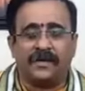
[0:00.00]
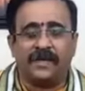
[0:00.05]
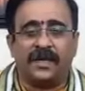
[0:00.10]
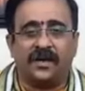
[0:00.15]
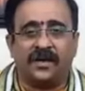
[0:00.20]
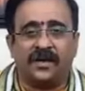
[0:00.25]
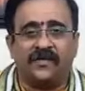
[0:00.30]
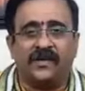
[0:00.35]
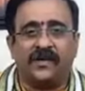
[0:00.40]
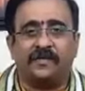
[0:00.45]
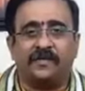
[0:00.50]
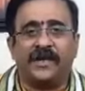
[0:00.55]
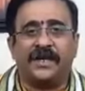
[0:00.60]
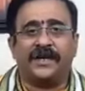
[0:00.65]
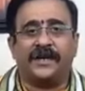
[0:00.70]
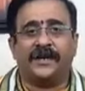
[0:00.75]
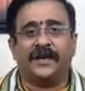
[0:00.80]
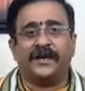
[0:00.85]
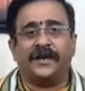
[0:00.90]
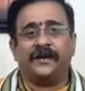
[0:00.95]
mother of
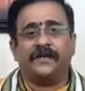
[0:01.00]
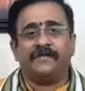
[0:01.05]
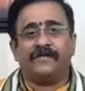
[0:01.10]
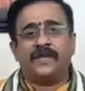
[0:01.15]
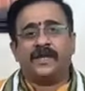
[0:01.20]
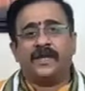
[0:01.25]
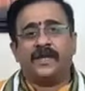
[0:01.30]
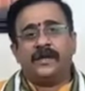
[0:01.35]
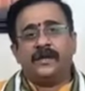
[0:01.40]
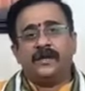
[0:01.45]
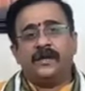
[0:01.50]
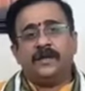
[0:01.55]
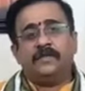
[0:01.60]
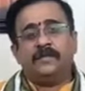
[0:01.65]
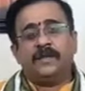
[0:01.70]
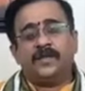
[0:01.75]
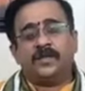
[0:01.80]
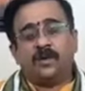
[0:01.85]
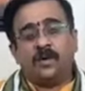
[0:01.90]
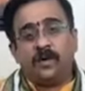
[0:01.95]
America,
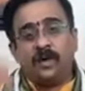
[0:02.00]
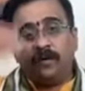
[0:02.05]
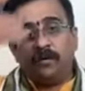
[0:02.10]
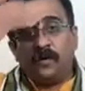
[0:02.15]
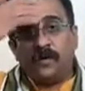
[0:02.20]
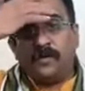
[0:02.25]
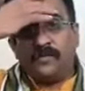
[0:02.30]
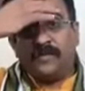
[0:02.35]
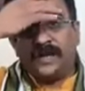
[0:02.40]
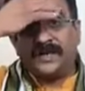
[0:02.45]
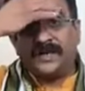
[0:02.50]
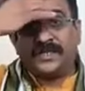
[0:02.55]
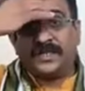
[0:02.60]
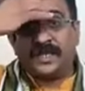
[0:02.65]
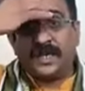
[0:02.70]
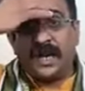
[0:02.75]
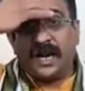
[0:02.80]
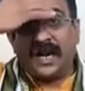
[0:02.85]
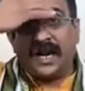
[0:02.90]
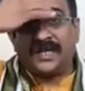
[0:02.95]
Miss Oli Bull, when
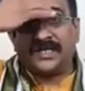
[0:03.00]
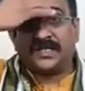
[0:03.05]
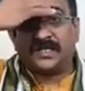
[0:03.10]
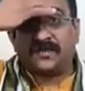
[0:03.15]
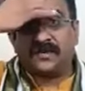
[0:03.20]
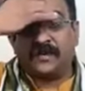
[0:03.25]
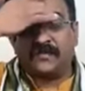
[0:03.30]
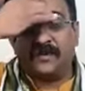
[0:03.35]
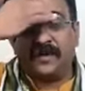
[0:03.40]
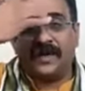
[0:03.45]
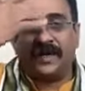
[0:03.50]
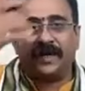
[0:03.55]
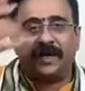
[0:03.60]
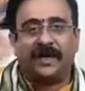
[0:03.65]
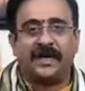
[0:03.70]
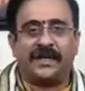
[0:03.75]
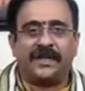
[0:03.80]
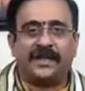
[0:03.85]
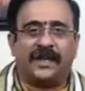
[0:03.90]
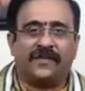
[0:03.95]
she asked Swami
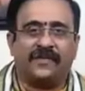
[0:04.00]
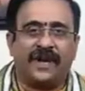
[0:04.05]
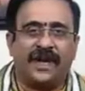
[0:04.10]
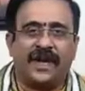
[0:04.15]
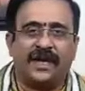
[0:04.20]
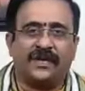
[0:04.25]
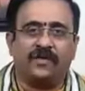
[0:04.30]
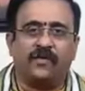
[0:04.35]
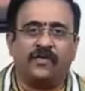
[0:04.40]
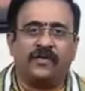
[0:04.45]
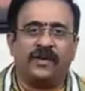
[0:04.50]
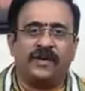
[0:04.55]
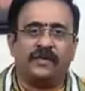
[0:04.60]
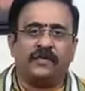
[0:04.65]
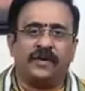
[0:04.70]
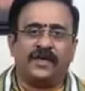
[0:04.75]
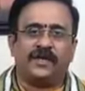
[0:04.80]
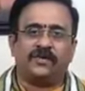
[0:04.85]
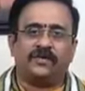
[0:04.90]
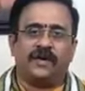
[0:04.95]
Vivekananda, why are you
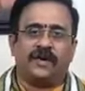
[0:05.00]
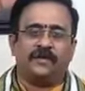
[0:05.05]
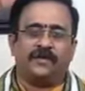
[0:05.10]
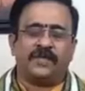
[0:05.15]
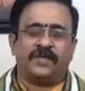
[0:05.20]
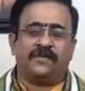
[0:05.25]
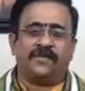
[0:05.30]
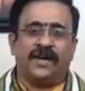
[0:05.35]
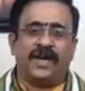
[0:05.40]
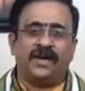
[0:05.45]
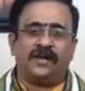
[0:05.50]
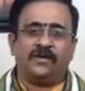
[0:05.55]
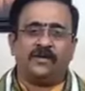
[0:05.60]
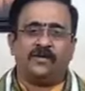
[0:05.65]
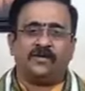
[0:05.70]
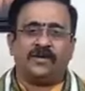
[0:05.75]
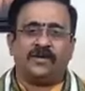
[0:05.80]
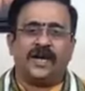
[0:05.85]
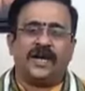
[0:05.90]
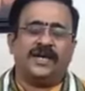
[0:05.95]
weeping, Swamiji? Why are
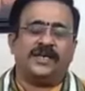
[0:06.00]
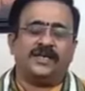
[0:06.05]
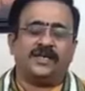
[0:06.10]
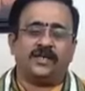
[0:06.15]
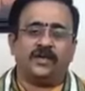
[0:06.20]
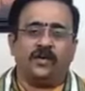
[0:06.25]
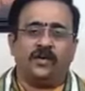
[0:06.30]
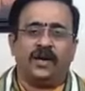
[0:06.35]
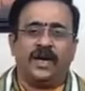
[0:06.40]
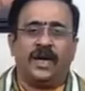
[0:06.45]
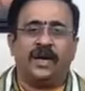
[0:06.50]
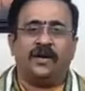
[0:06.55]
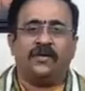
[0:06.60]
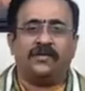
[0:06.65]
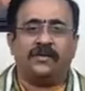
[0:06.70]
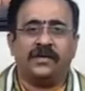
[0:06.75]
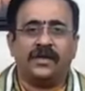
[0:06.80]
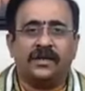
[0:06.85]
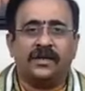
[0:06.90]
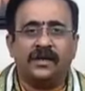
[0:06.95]
you crying so
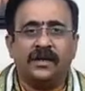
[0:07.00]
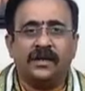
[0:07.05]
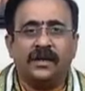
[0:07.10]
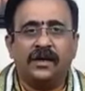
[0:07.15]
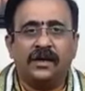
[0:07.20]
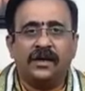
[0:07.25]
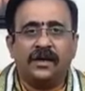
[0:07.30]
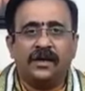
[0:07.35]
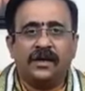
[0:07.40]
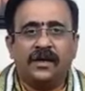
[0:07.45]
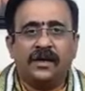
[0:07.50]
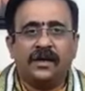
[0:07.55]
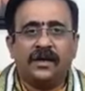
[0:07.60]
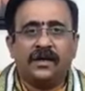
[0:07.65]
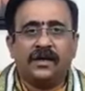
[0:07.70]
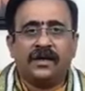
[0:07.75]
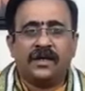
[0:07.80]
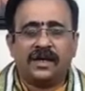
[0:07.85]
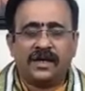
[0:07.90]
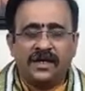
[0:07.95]
loud?
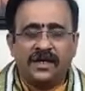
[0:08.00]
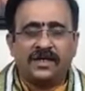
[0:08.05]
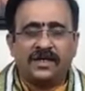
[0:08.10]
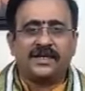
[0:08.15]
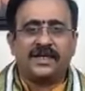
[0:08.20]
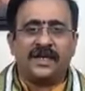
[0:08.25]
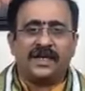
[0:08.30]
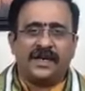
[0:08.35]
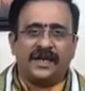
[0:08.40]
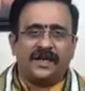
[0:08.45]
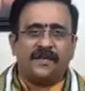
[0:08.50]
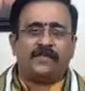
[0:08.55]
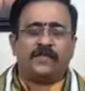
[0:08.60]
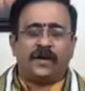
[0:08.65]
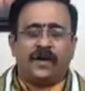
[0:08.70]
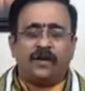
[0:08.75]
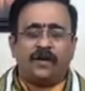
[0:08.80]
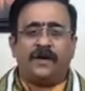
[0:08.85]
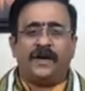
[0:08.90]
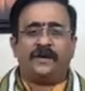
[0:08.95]
Is there any
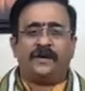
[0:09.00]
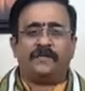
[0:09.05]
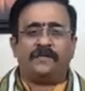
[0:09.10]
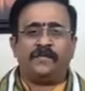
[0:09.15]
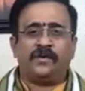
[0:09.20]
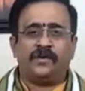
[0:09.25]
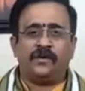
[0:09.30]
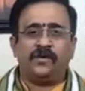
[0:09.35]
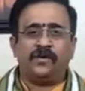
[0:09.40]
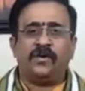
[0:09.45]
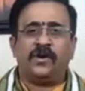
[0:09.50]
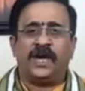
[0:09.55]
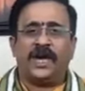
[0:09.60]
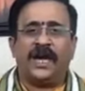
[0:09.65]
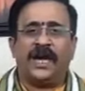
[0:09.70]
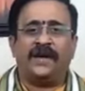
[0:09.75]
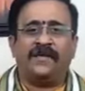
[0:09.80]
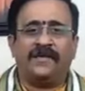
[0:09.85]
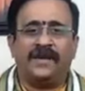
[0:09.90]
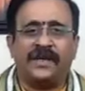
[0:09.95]
problem? Do you
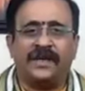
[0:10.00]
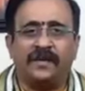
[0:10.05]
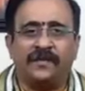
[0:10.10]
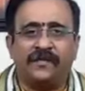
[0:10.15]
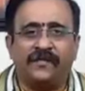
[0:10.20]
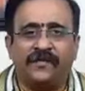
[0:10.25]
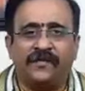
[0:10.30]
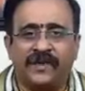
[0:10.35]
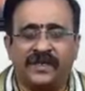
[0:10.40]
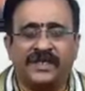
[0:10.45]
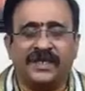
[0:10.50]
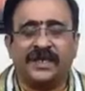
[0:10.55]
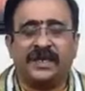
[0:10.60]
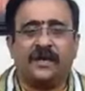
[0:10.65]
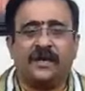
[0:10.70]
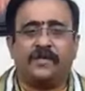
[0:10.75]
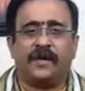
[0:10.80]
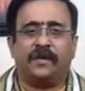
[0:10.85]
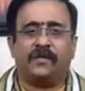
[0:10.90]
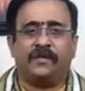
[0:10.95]
have any
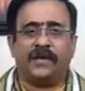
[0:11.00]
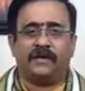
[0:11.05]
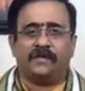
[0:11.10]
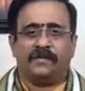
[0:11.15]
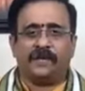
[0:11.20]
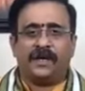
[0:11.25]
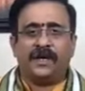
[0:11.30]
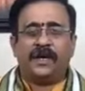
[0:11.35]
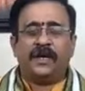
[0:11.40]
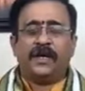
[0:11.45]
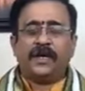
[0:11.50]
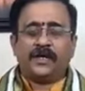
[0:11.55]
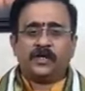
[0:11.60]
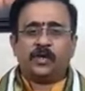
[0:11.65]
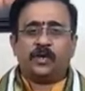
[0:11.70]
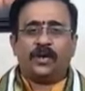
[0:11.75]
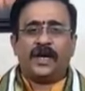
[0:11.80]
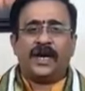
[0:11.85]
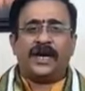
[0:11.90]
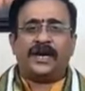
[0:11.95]
physical problem?
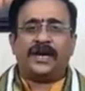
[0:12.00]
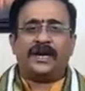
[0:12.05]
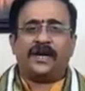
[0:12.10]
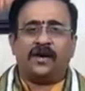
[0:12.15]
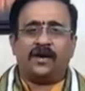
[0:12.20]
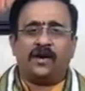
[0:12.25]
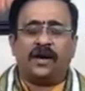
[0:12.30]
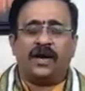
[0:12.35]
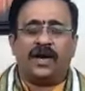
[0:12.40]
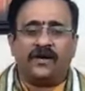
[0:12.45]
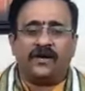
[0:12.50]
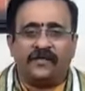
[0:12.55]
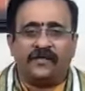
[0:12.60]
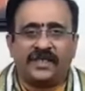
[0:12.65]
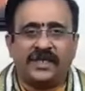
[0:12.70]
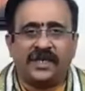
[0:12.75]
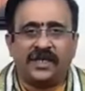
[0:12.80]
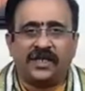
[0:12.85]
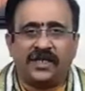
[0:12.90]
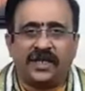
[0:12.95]
Should I call a
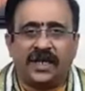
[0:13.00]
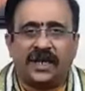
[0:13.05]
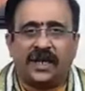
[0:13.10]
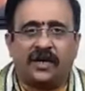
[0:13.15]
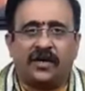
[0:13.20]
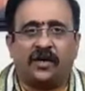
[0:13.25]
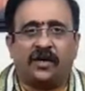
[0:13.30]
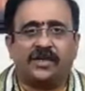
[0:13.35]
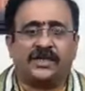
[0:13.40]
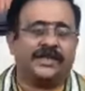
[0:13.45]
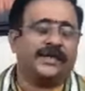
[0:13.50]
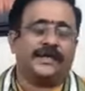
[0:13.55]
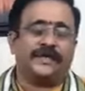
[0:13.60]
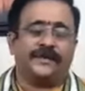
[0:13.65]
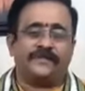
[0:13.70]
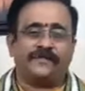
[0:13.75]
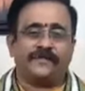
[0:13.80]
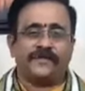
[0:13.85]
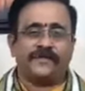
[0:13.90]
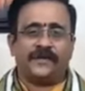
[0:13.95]
physician, a doctor?